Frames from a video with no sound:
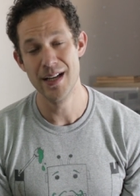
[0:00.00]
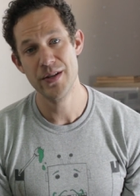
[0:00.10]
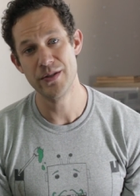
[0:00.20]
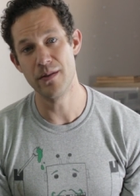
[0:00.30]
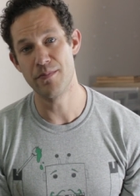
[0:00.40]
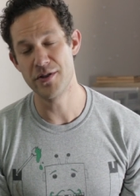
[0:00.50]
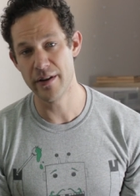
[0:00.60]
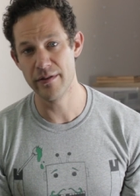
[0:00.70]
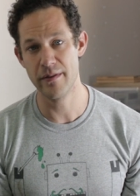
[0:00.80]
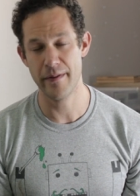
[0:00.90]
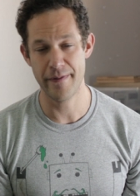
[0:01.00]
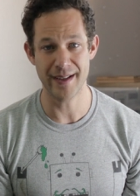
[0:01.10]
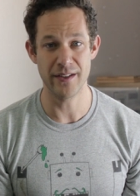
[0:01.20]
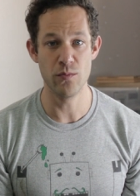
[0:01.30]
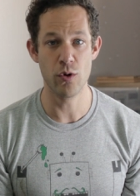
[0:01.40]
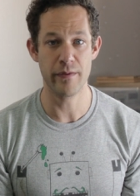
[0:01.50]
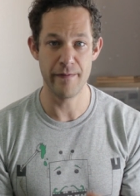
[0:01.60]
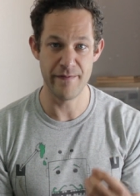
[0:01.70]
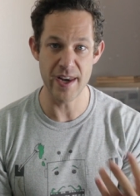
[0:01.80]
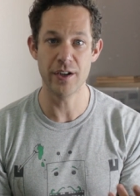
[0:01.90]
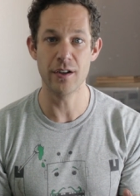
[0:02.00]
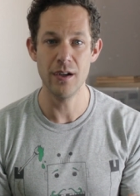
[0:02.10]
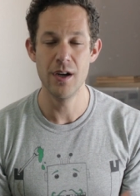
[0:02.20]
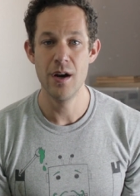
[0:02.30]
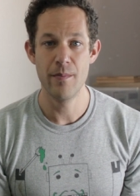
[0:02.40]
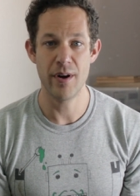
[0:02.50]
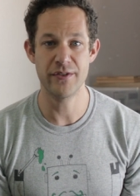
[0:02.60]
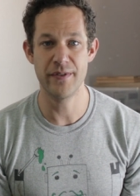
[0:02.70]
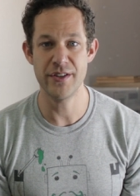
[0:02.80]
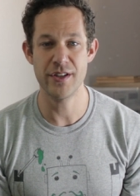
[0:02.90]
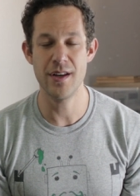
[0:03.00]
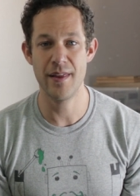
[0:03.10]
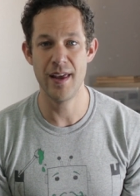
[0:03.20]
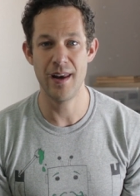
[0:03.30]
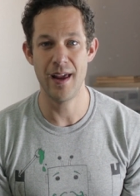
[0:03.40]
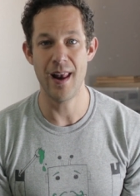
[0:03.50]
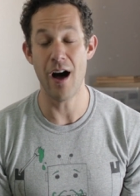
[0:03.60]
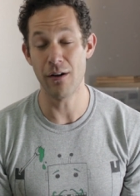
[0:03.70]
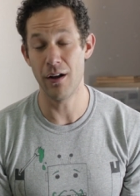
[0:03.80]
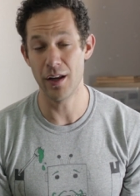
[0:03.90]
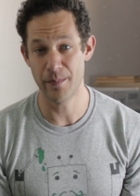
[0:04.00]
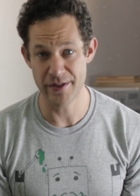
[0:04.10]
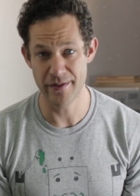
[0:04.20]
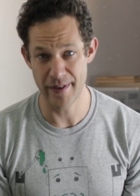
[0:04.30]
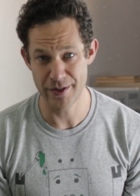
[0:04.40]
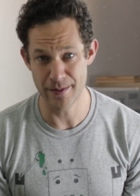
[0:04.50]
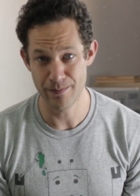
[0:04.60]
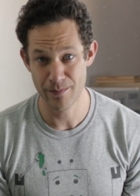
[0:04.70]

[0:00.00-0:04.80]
So the preservative effect is more of a vinegar preservation than an alcoholic preservation.